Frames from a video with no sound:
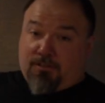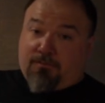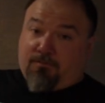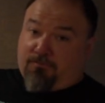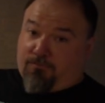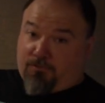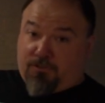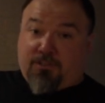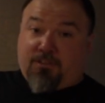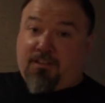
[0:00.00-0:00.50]

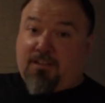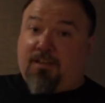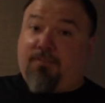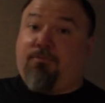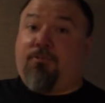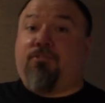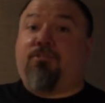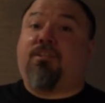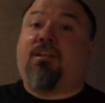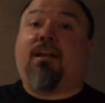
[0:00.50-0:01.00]
for the
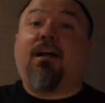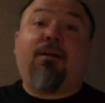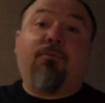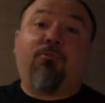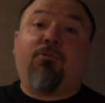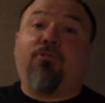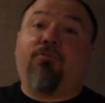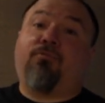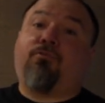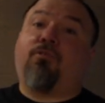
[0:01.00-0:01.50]
level that I
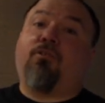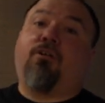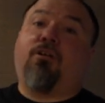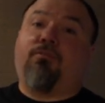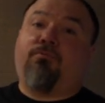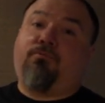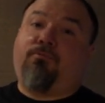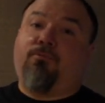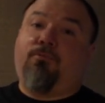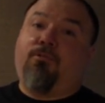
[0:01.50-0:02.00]
would have
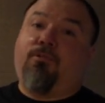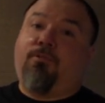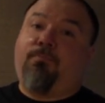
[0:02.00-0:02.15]
gone for.